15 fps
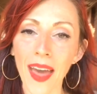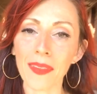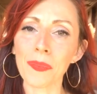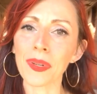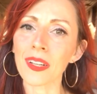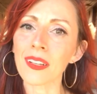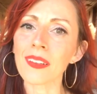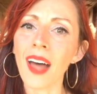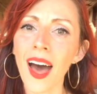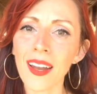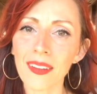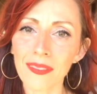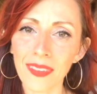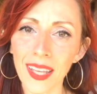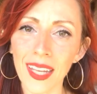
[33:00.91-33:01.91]
but a lot
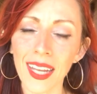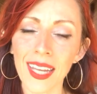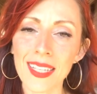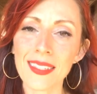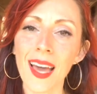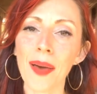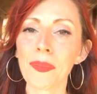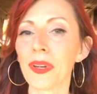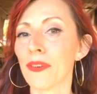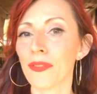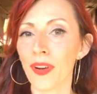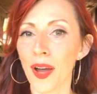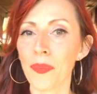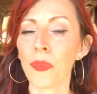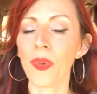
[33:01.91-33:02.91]
of it is coming
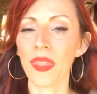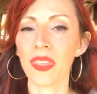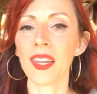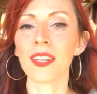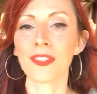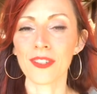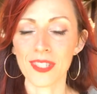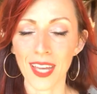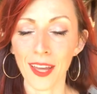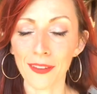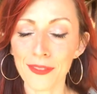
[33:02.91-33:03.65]
from within yourself.